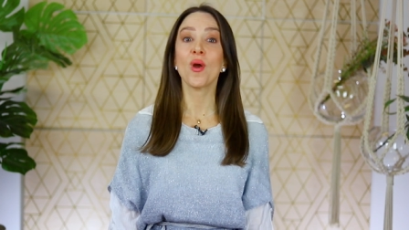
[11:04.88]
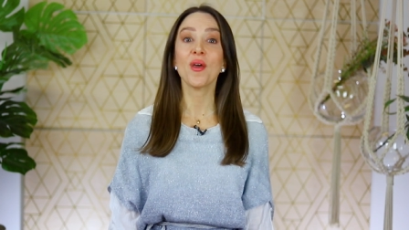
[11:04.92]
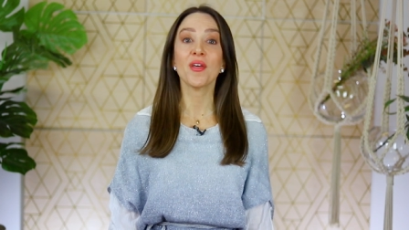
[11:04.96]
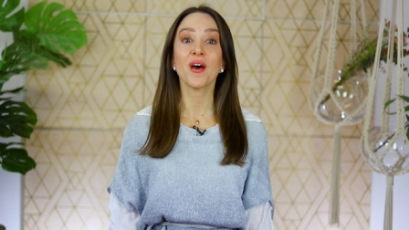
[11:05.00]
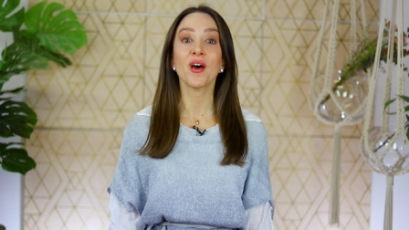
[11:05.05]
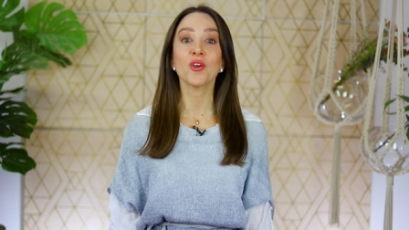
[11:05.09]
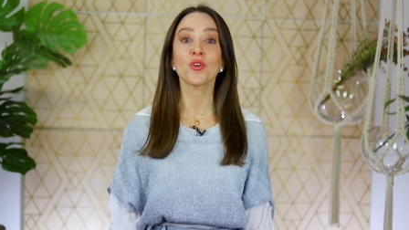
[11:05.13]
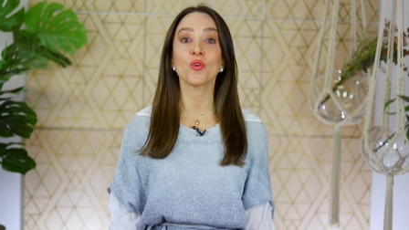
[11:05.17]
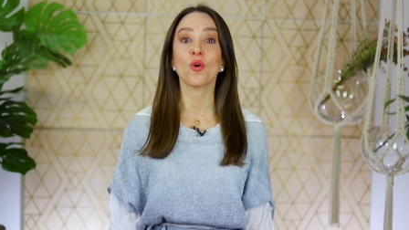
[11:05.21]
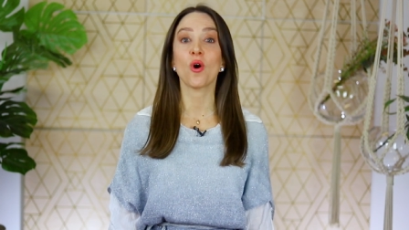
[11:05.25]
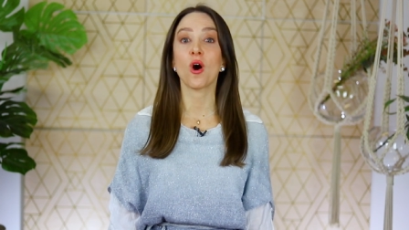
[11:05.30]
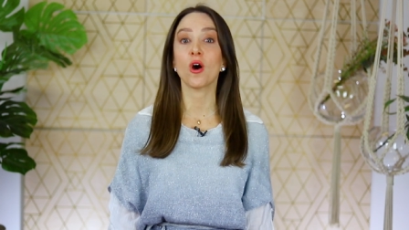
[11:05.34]

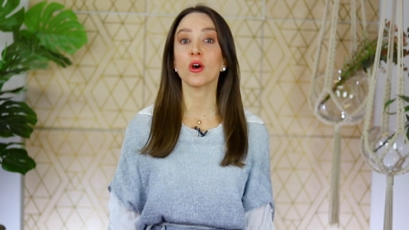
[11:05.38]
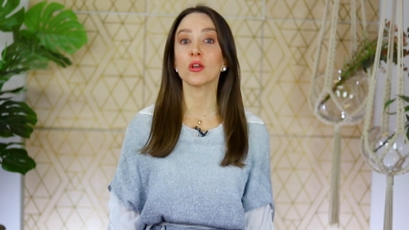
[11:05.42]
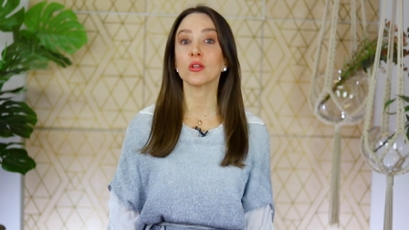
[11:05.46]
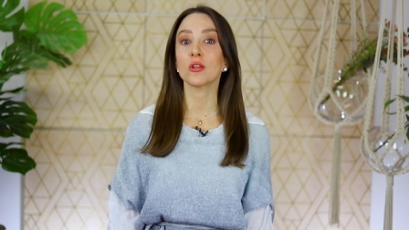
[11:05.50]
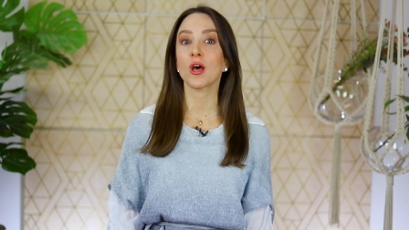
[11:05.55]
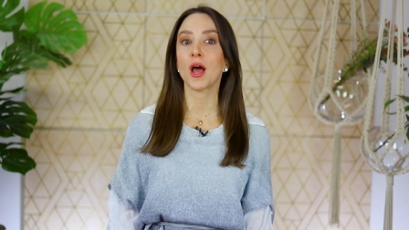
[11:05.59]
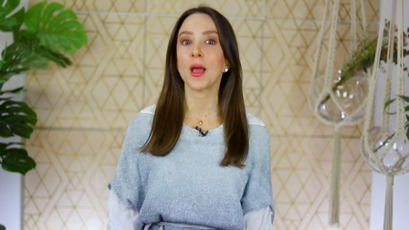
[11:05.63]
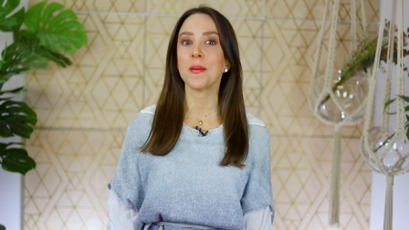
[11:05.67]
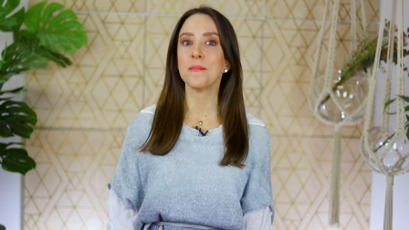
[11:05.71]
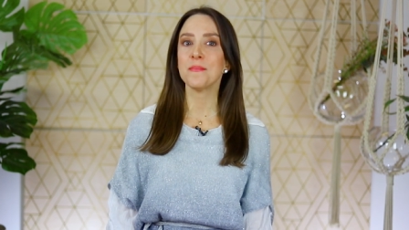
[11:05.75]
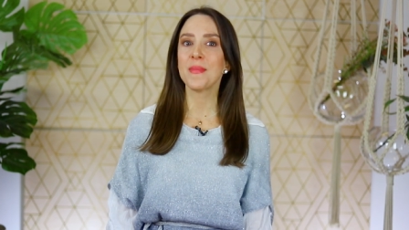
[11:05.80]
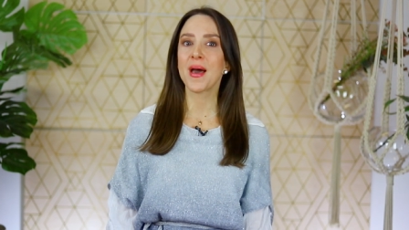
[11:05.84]
whether your
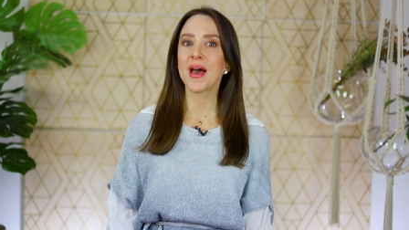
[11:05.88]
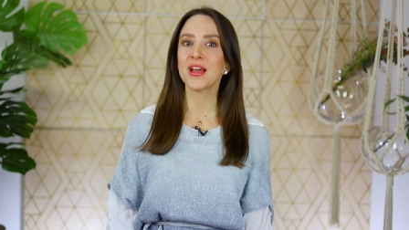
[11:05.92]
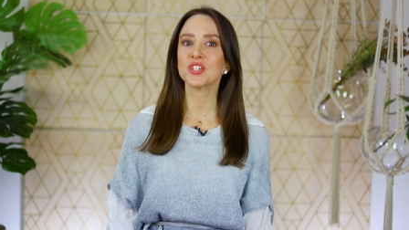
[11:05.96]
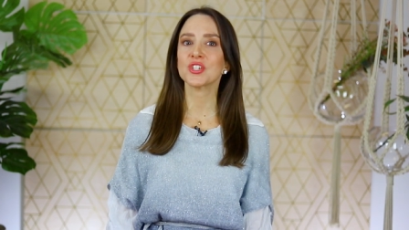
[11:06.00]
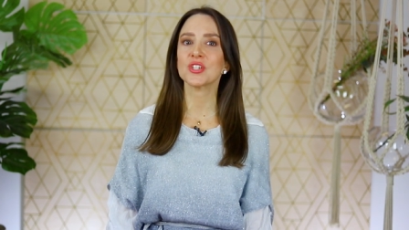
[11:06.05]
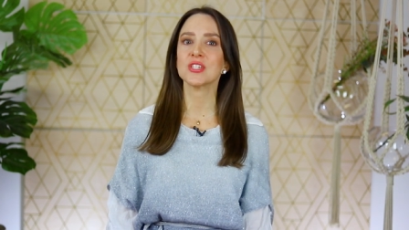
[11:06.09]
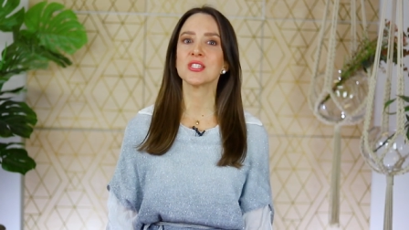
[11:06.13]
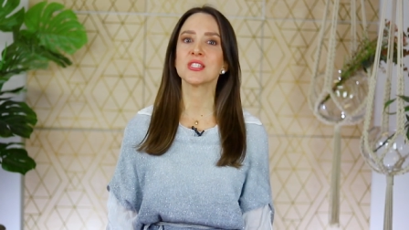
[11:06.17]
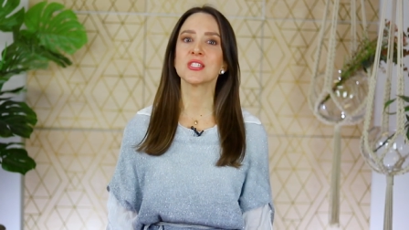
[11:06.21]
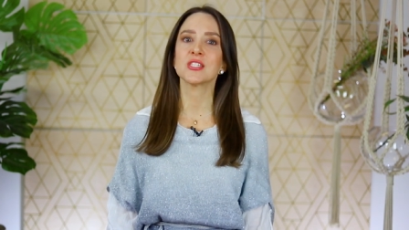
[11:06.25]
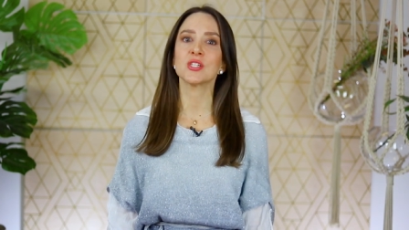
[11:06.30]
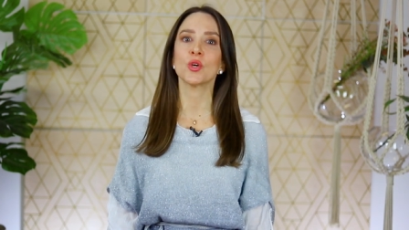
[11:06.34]
online
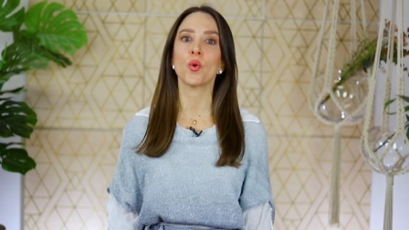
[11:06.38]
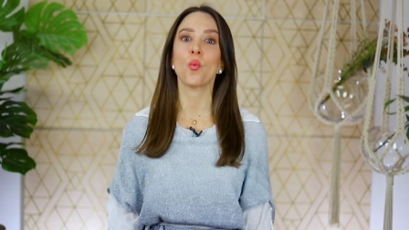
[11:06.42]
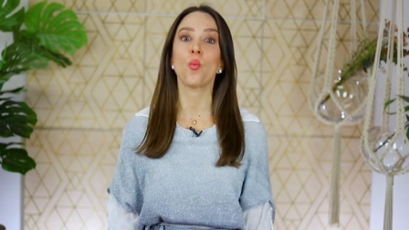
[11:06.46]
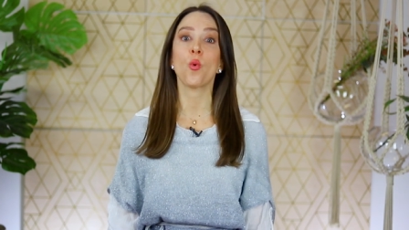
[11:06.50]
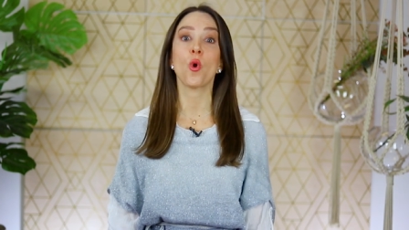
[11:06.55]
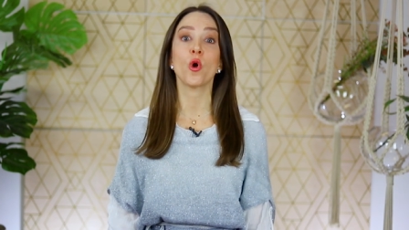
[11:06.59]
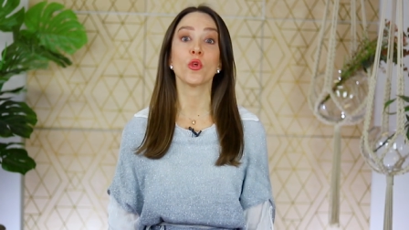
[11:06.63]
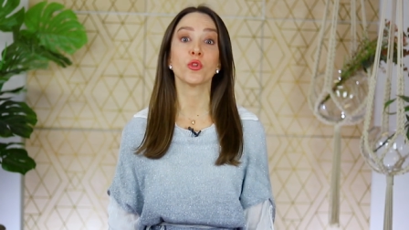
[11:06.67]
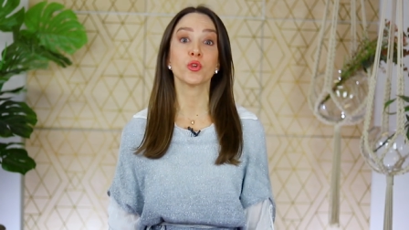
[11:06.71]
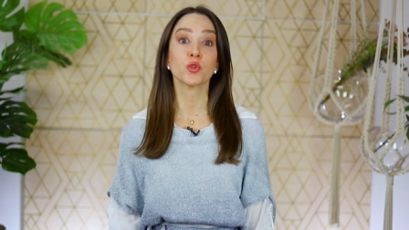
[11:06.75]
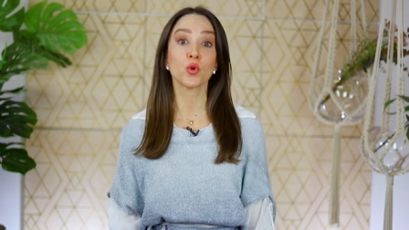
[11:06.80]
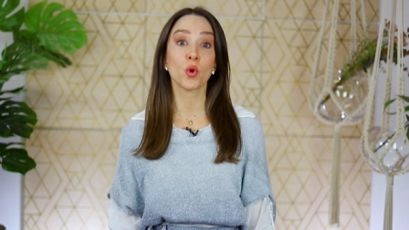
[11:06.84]
match is still
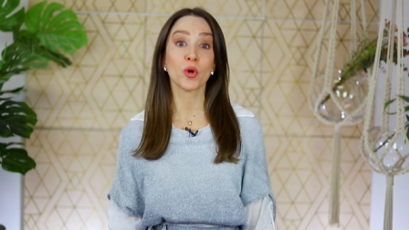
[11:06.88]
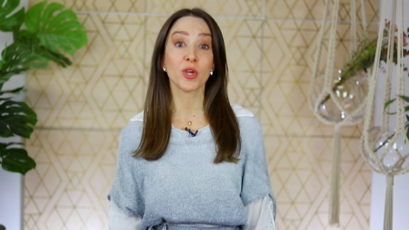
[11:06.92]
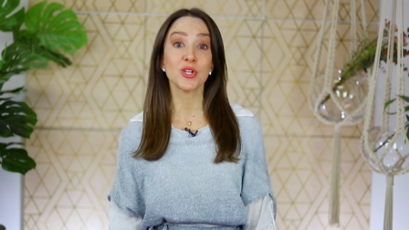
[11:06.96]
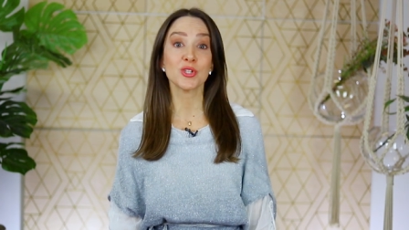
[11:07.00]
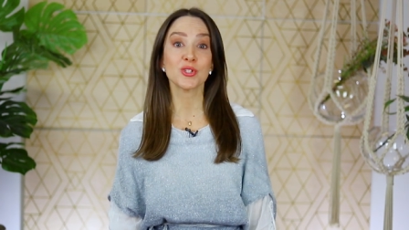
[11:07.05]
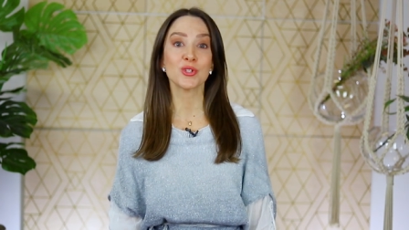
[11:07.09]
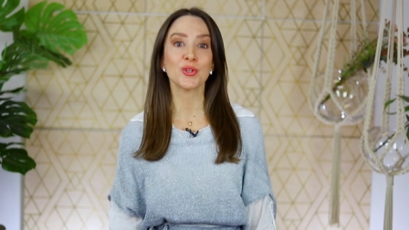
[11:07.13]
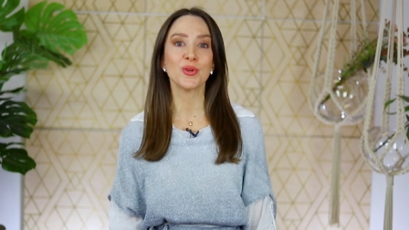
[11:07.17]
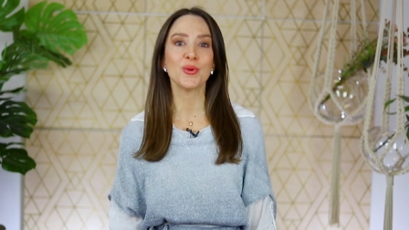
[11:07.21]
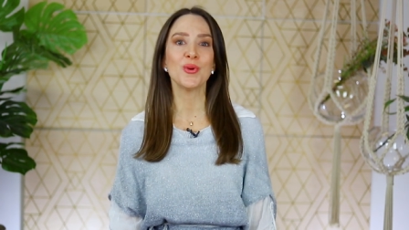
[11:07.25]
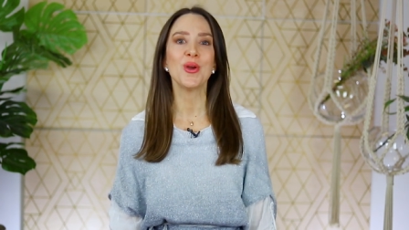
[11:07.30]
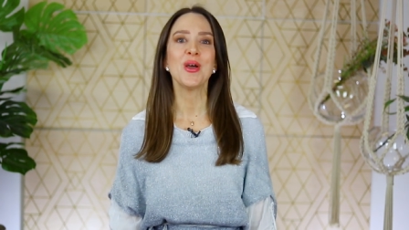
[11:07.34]
worth talking
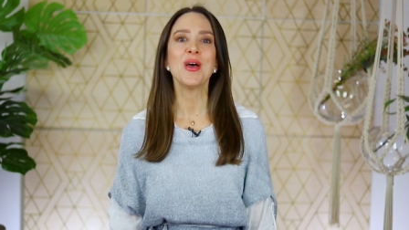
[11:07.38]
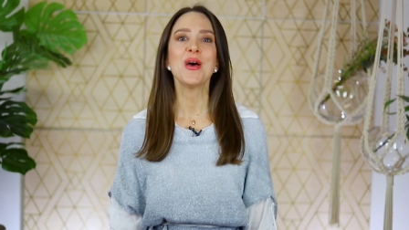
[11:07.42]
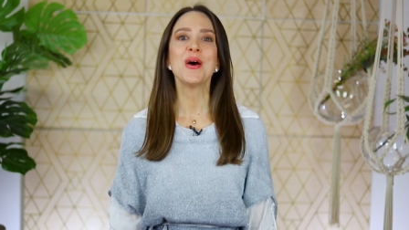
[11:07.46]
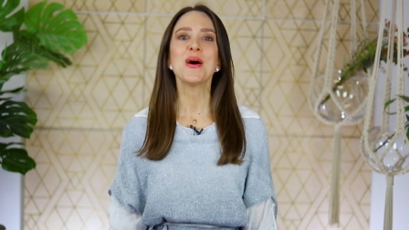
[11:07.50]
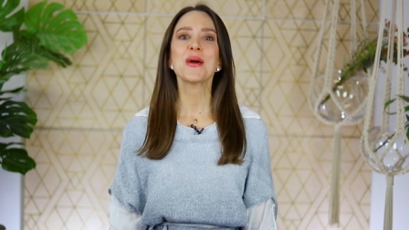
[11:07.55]
to,